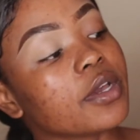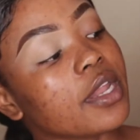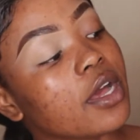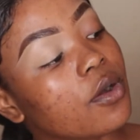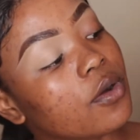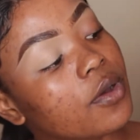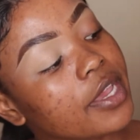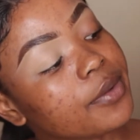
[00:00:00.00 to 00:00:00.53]

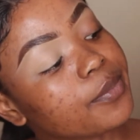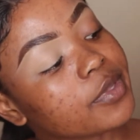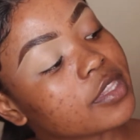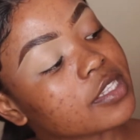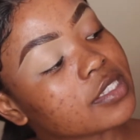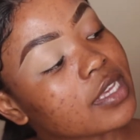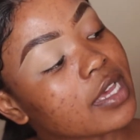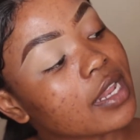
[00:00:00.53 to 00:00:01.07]
gonna go in with
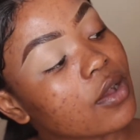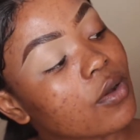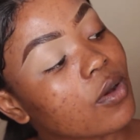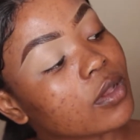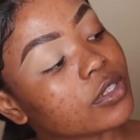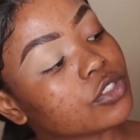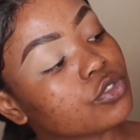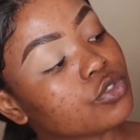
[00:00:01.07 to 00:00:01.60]
this color
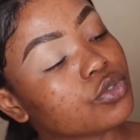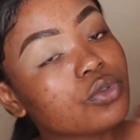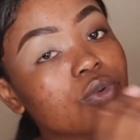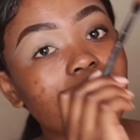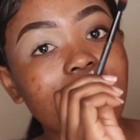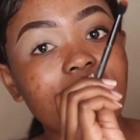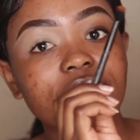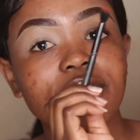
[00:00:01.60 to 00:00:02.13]
called
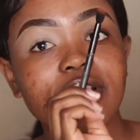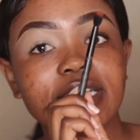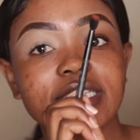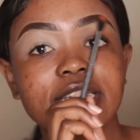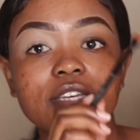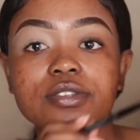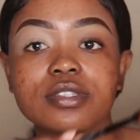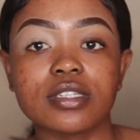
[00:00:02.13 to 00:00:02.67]
True Love right
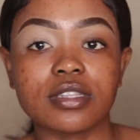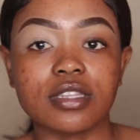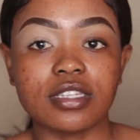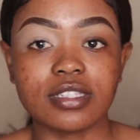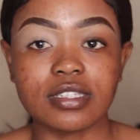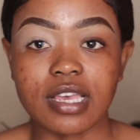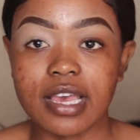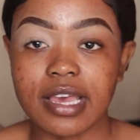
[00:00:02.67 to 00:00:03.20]
here, using
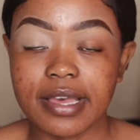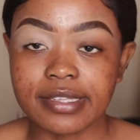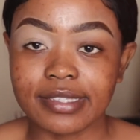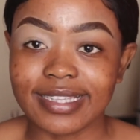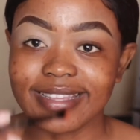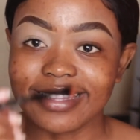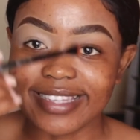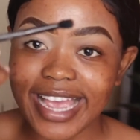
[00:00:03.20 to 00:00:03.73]
this
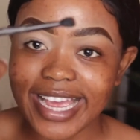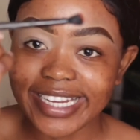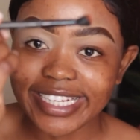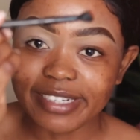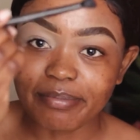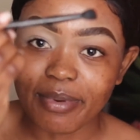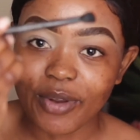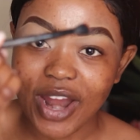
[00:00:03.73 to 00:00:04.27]

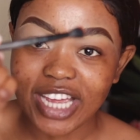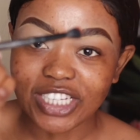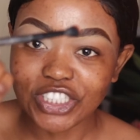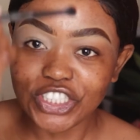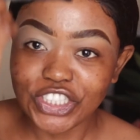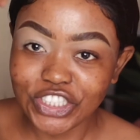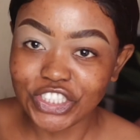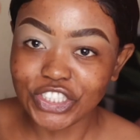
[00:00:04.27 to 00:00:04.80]
sided
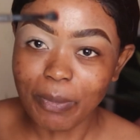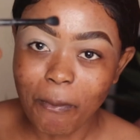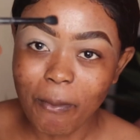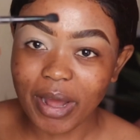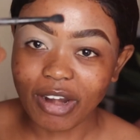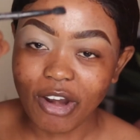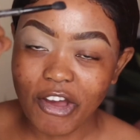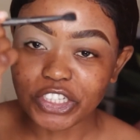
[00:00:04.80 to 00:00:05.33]
brush.
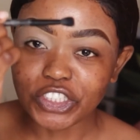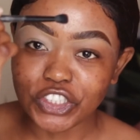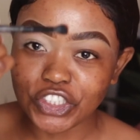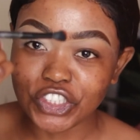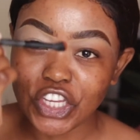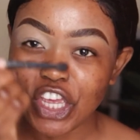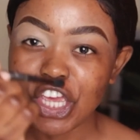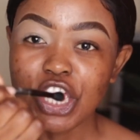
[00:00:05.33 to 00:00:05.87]

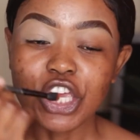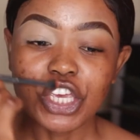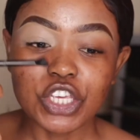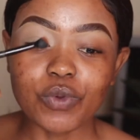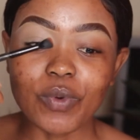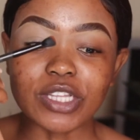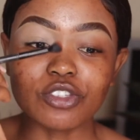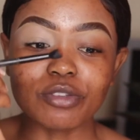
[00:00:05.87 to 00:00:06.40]

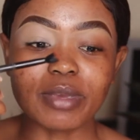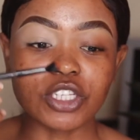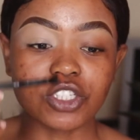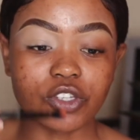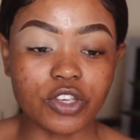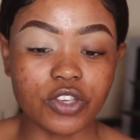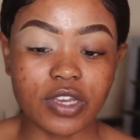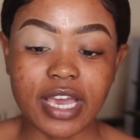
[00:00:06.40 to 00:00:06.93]
You want to make
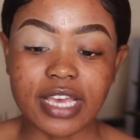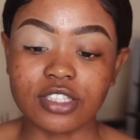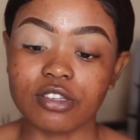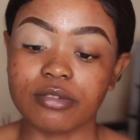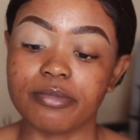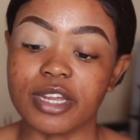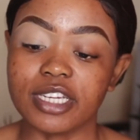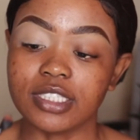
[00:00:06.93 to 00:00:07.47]
sure, you guys,
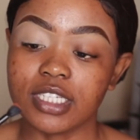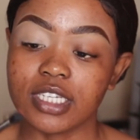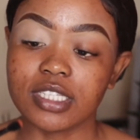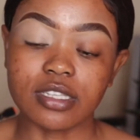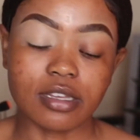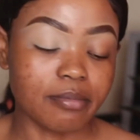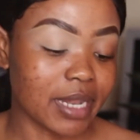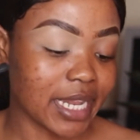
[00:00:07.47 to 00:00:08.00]
your brush
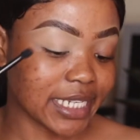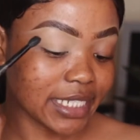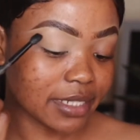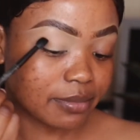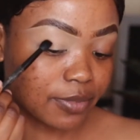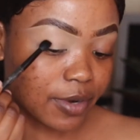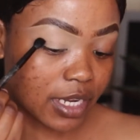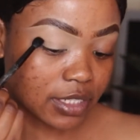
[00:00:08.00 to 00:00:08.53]
is a
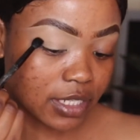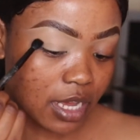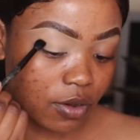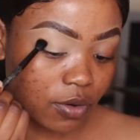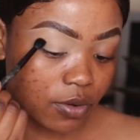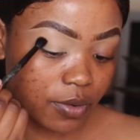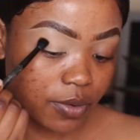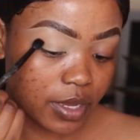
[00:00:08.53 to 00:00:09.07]
blending brush. I
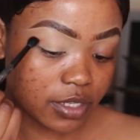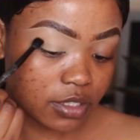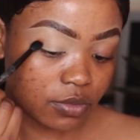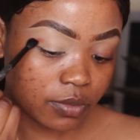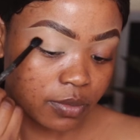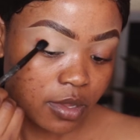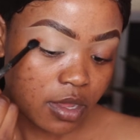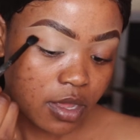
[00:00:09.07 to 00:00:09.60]

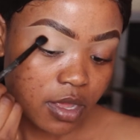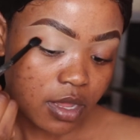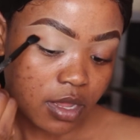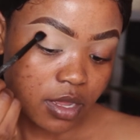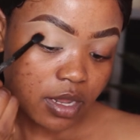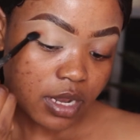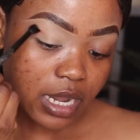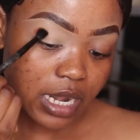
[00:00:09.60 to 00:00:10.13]
always
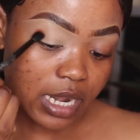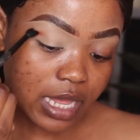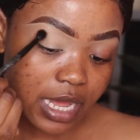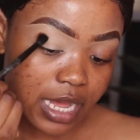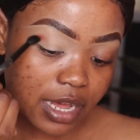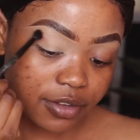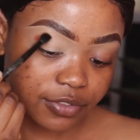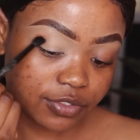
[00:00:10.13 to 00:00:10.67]

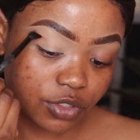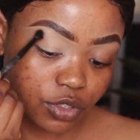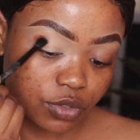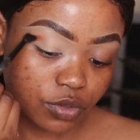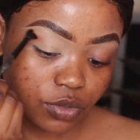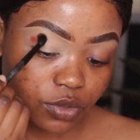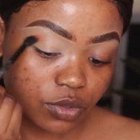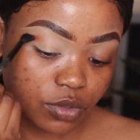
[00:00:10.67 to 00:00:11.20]
love
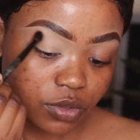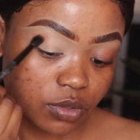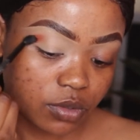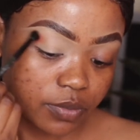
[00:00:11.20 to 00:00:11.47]
to